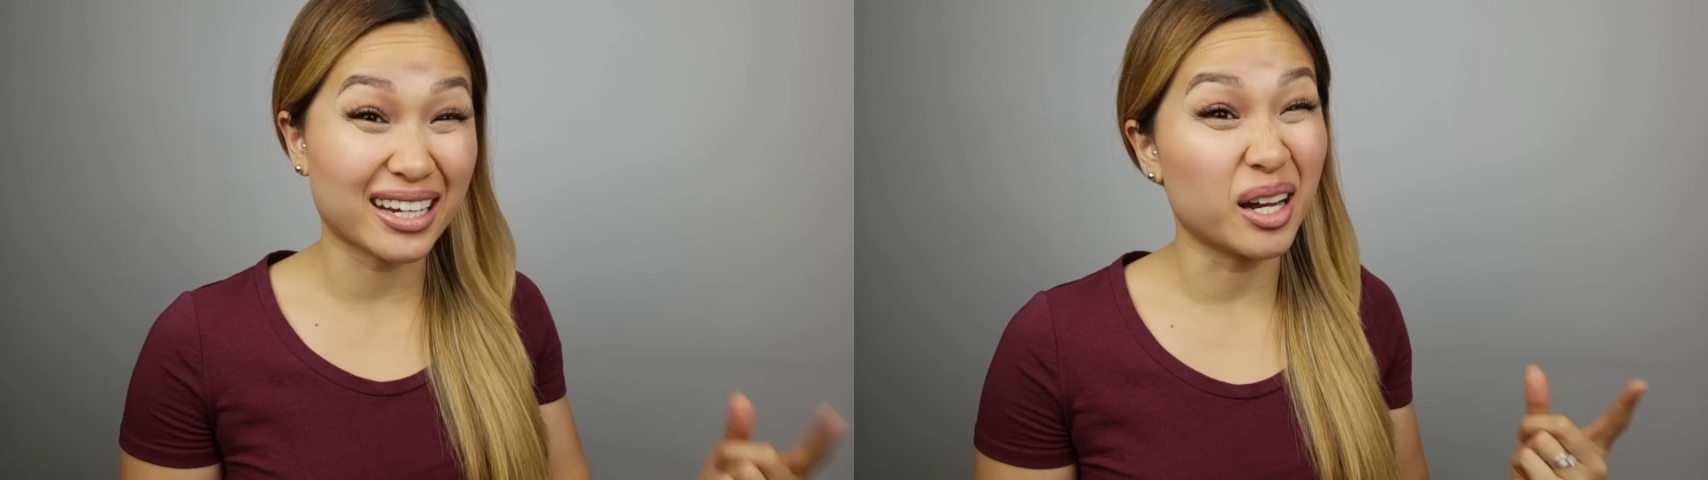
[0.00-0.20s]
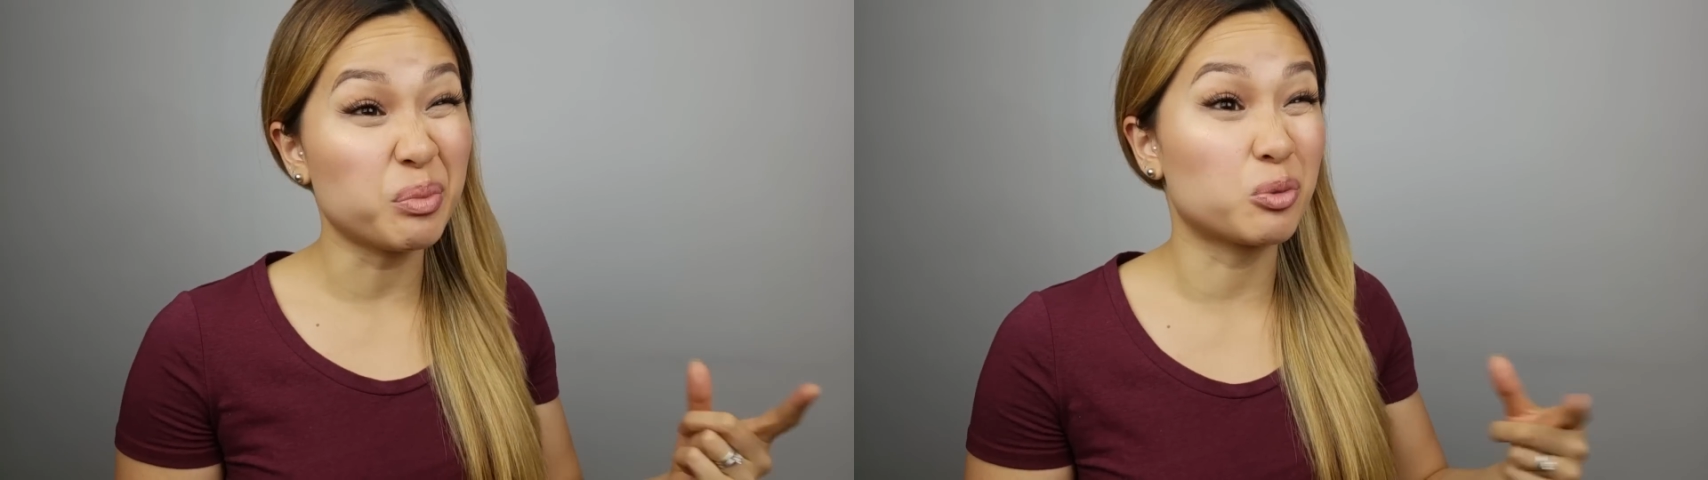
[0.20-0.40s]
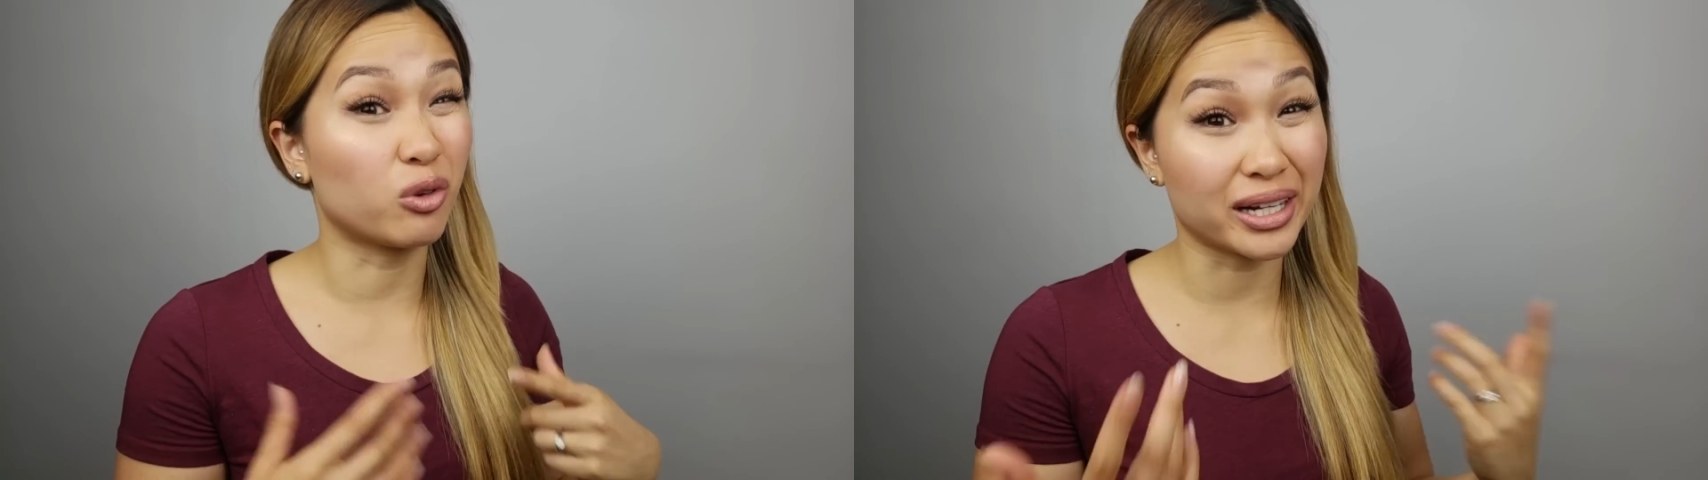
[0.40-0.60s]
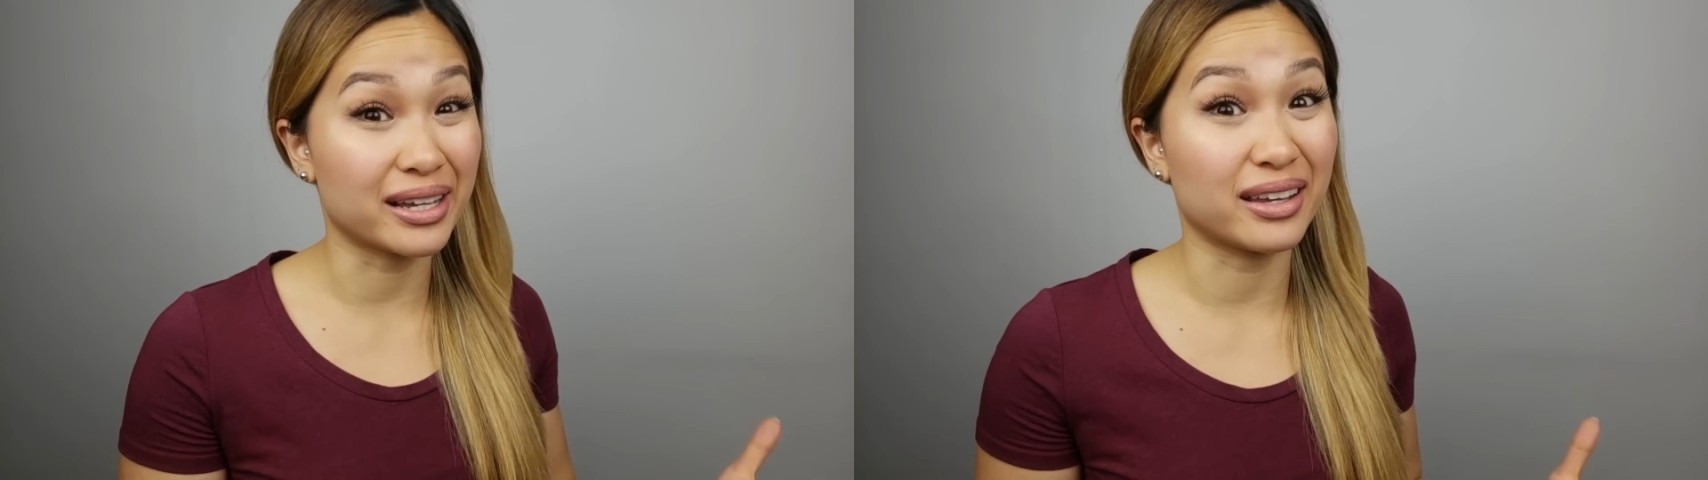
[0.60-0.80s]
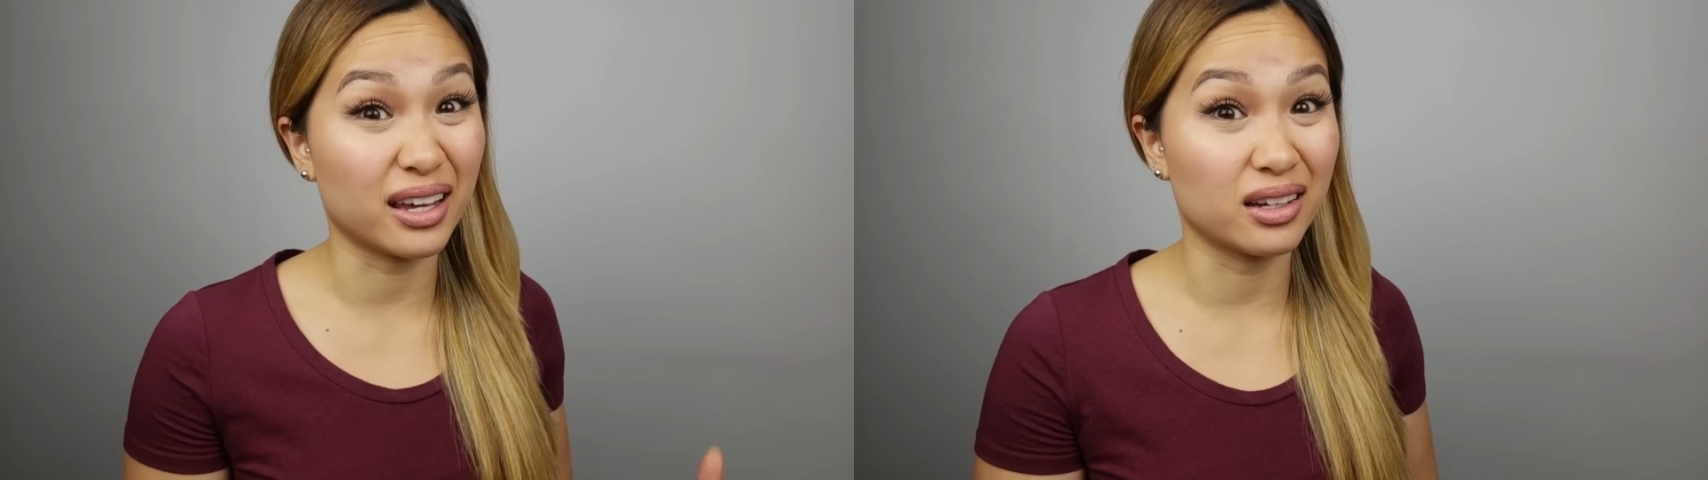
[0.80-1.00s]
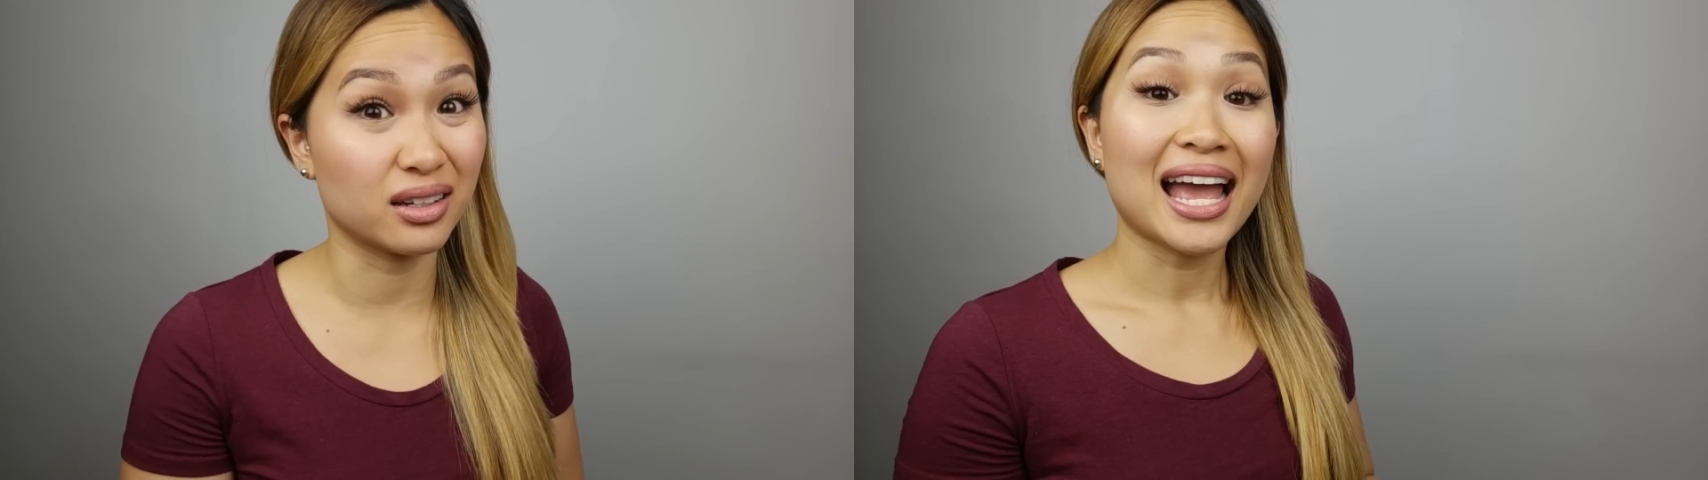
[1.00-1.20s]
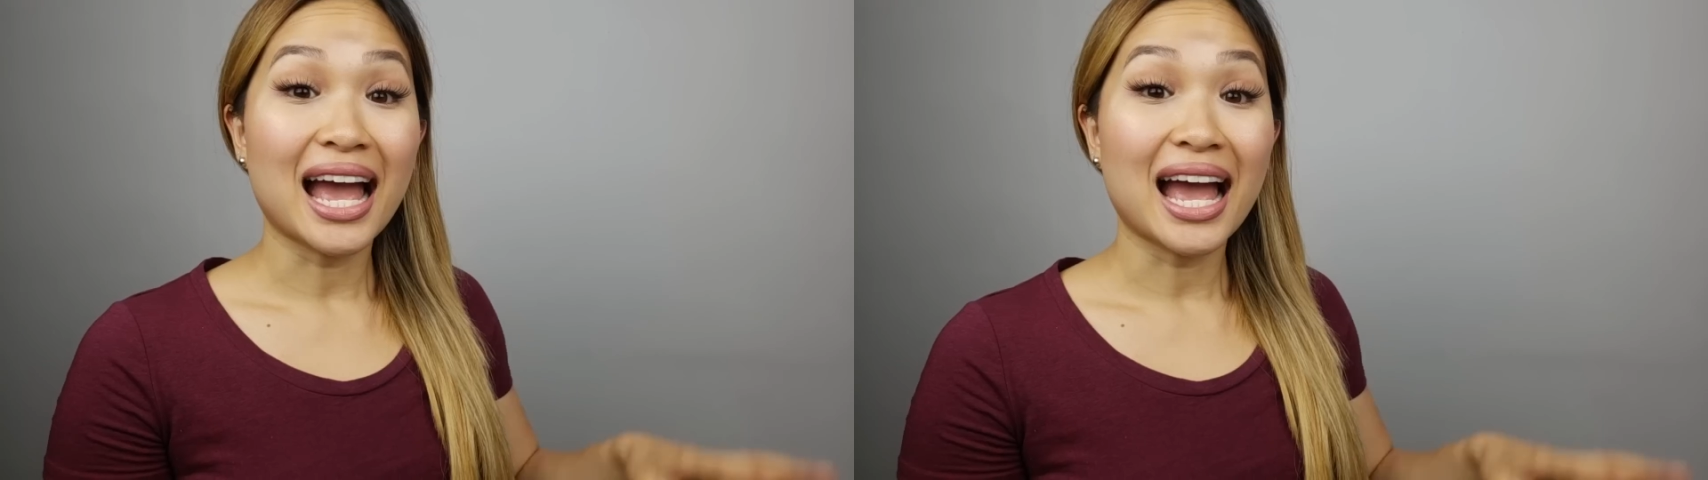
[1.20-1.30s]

it up and running again.